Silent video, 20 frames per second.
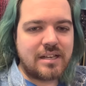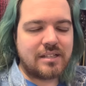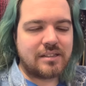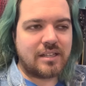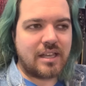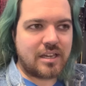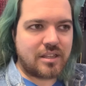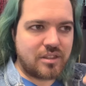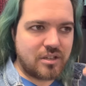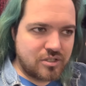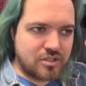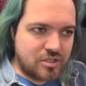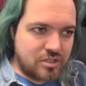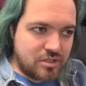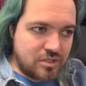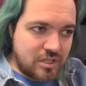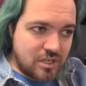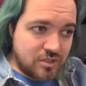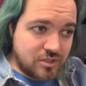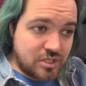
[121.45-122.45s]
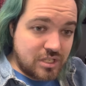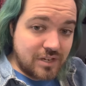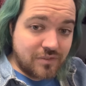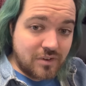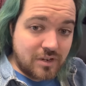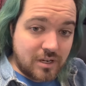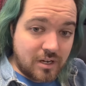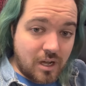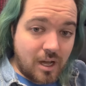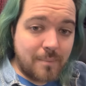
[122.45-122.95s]
Like there's there's
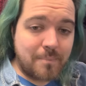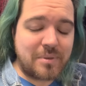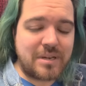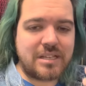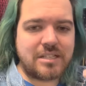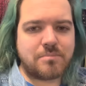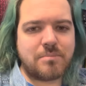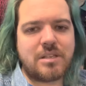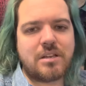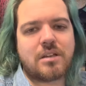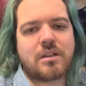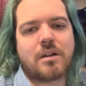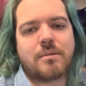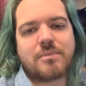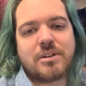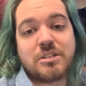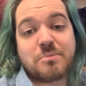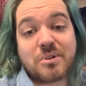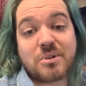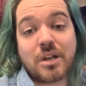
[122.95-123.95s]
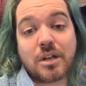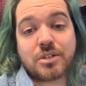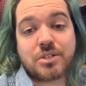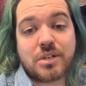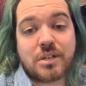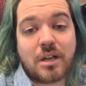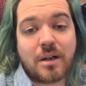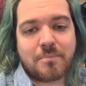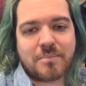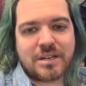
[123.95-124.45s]
different companies, media companies,
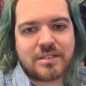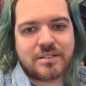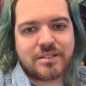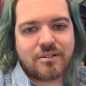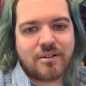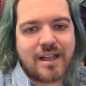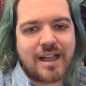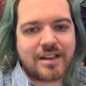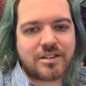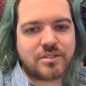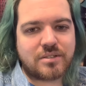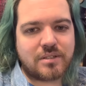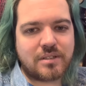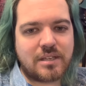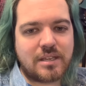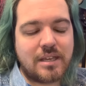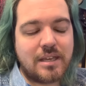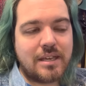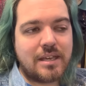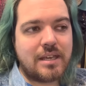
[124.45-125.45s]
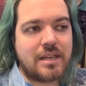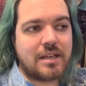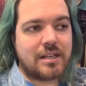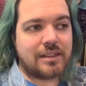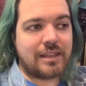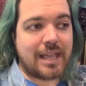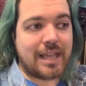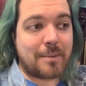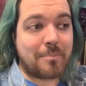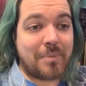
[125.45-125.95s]
production companies that are actually like